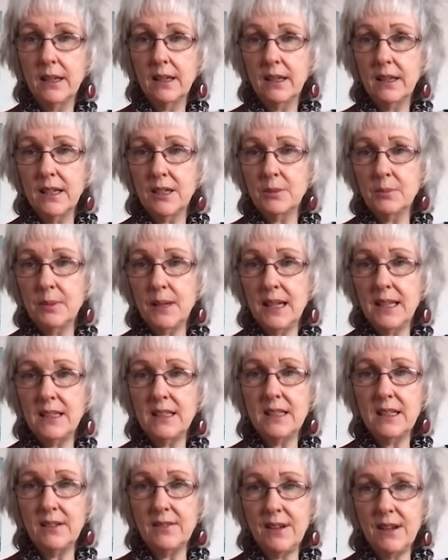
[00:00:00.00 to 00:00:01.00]
there's
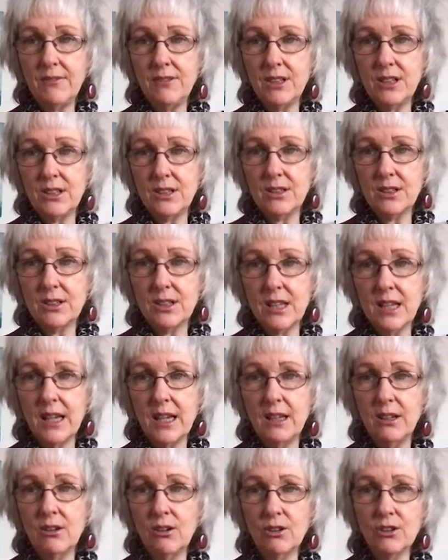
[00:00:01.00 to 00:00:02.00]
plenty of evidence
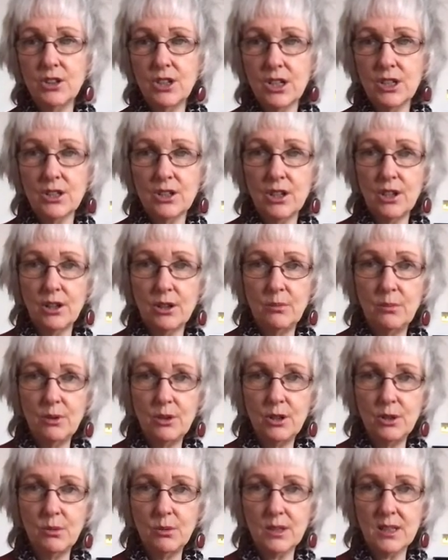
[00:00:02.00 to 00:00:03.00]
there, not just that the
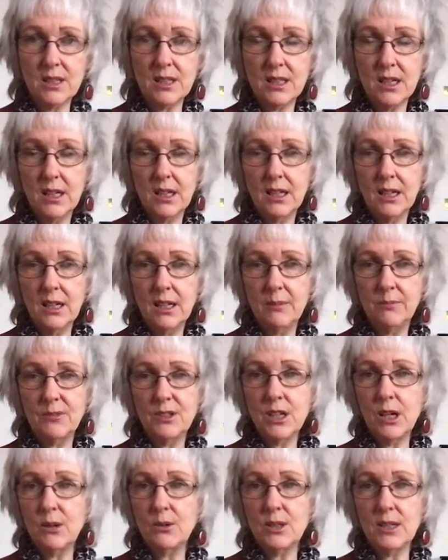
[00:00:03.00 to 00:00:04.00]
Buddha was
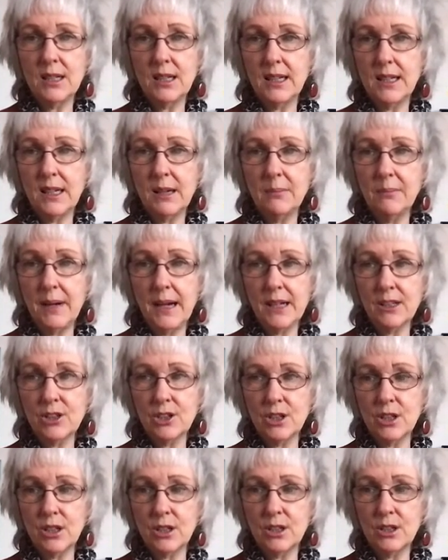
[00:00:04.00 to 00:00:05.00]
totally
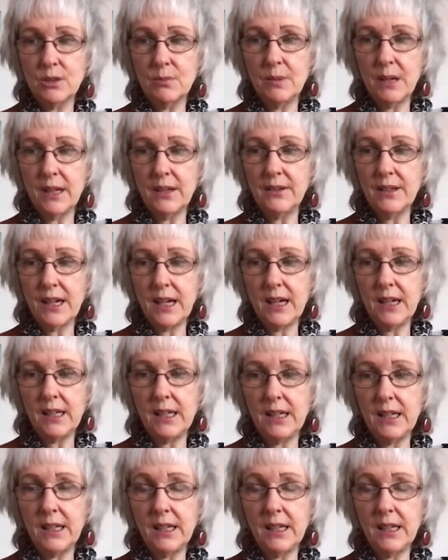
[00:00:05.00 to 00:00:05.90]
compassionate, but that he